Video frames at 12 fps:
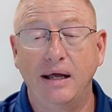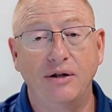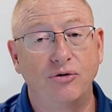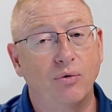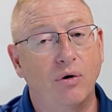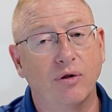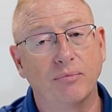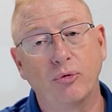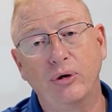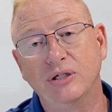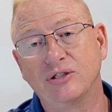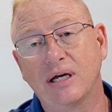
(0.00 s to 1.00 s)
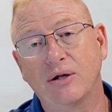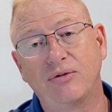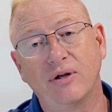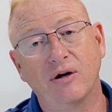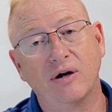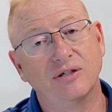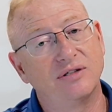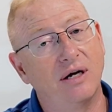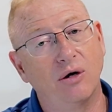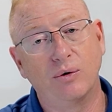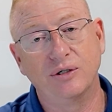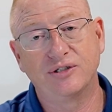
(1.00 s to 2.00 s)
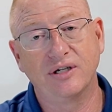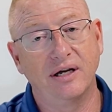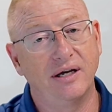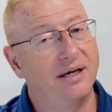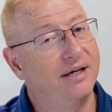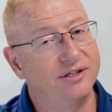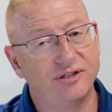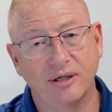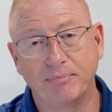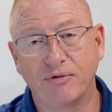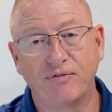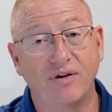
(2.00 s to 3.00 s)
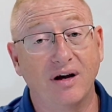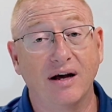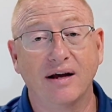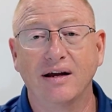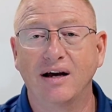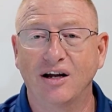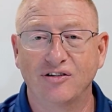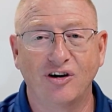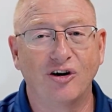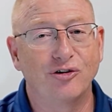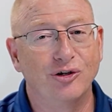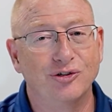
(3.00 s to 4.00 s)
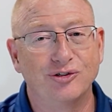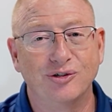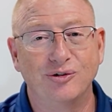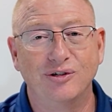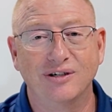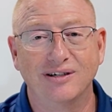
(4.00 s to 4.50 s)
And to all the Marines out there, as I always say, Semper Fi. I'll talk to you soon.